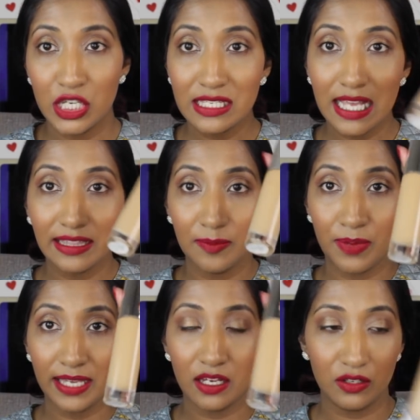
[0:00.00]
Just like the
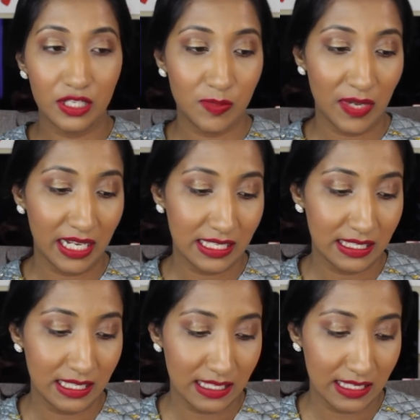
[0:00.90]
Becca Cosmetics,
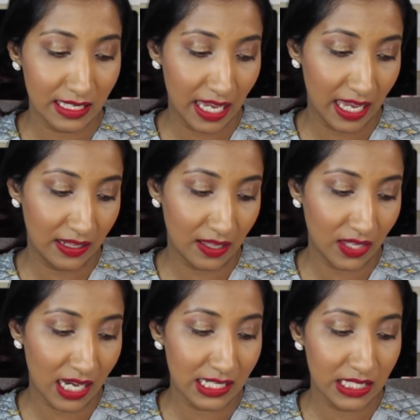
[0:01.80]
this is again
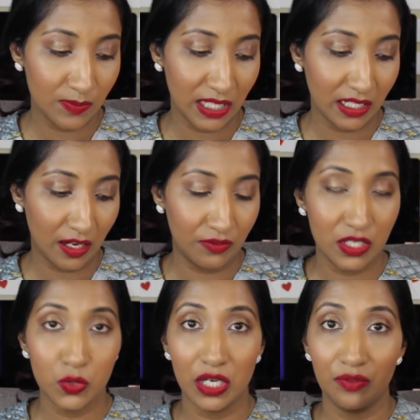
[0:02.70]
the Ultimate
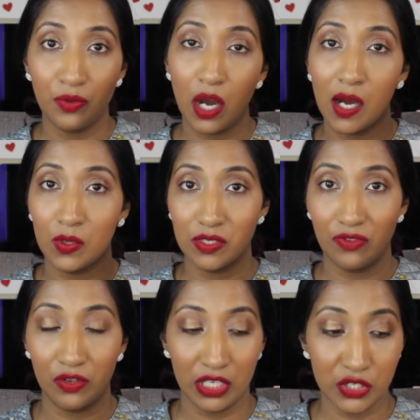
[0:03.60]
Coverage 24 Hours
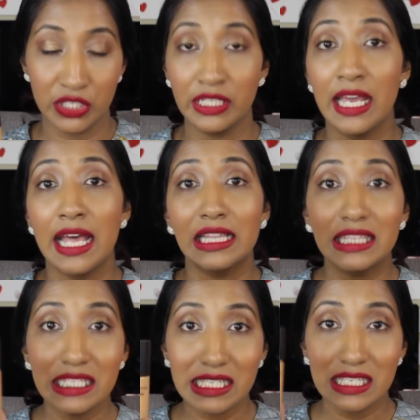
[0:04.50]
Foundation.
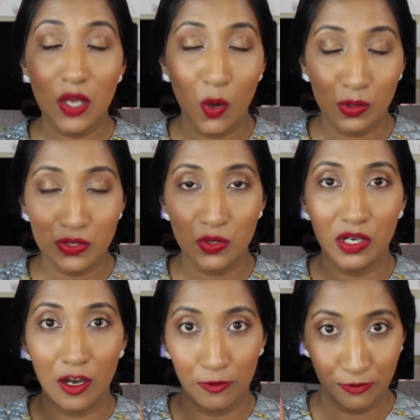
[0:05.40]
This is also a